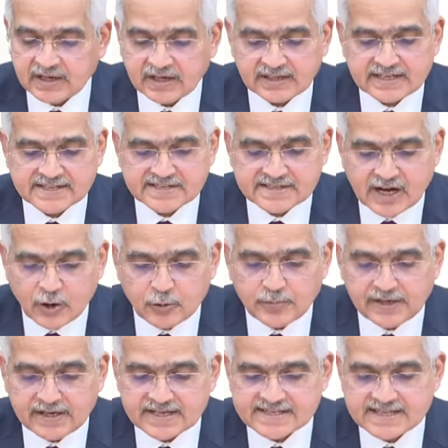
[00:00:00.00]
It has now
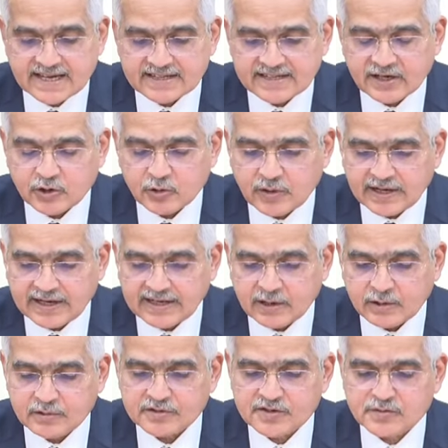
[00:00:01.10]
been decided to
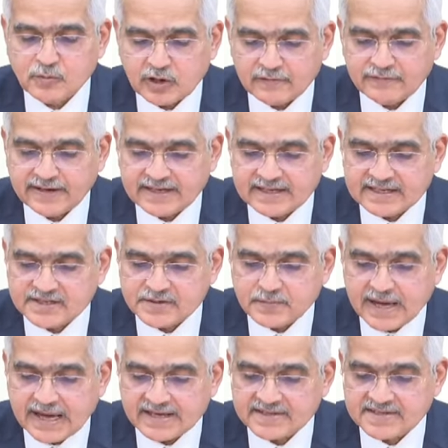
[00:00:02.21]
allow small finance
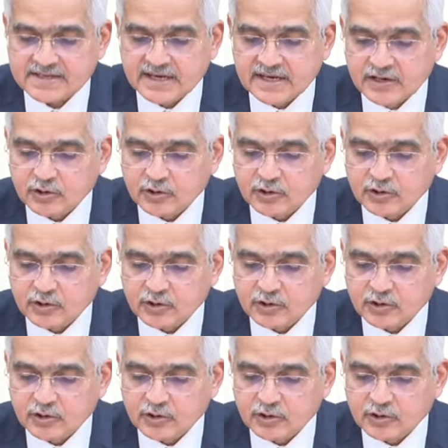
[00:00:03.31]
banks